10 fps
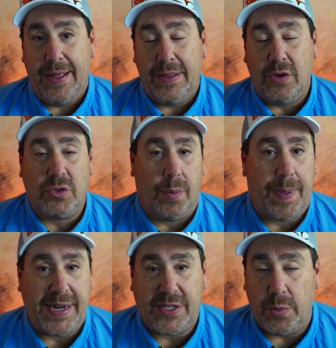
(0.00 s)
Those were
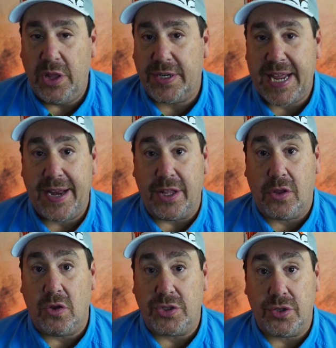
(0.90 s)
baits that we looked at in the
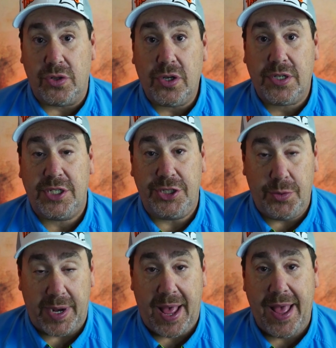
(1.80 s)
closer looks,
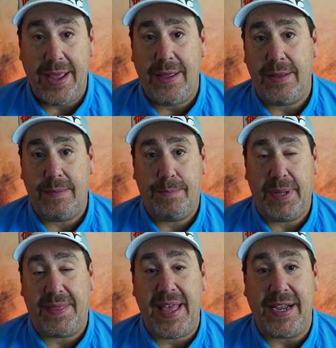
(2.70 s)
you and I,
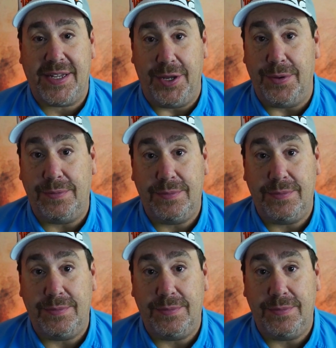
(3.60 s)
but thank you.